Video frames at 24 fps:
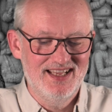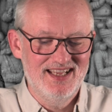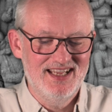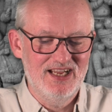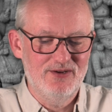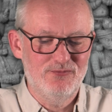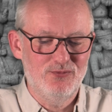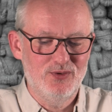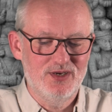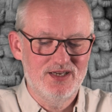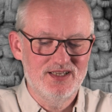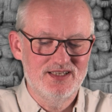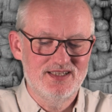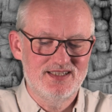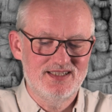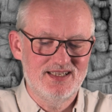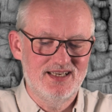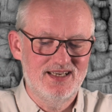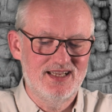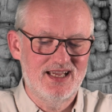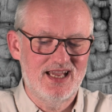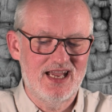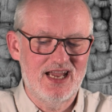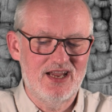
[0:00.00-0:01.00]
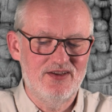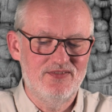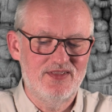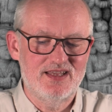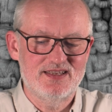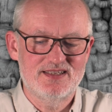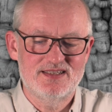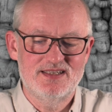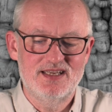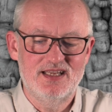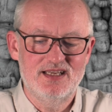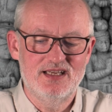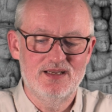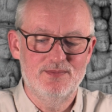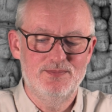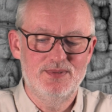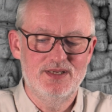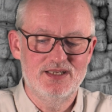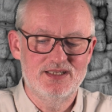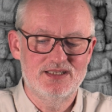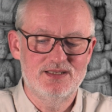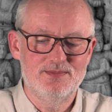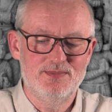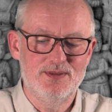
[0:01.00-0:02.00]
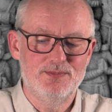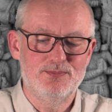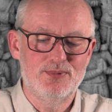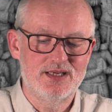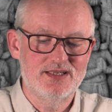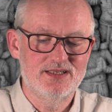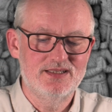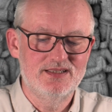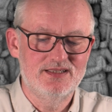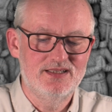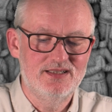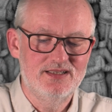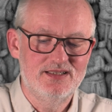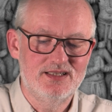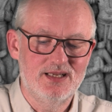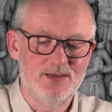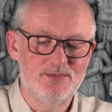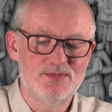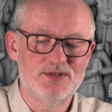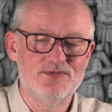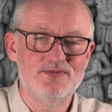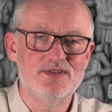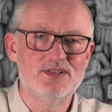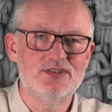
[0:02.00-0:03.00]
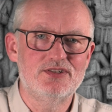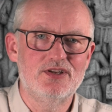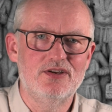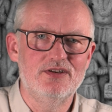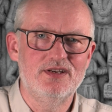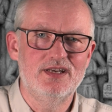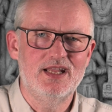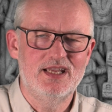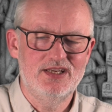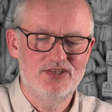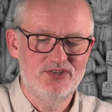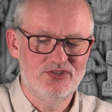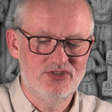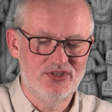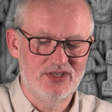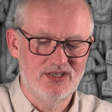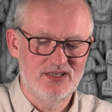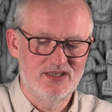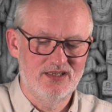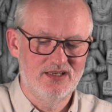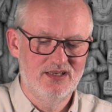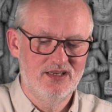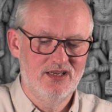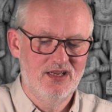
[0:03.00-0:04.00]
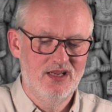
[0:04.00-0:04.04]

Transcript: If we consider how that snake appears to be present in terms of its own nature,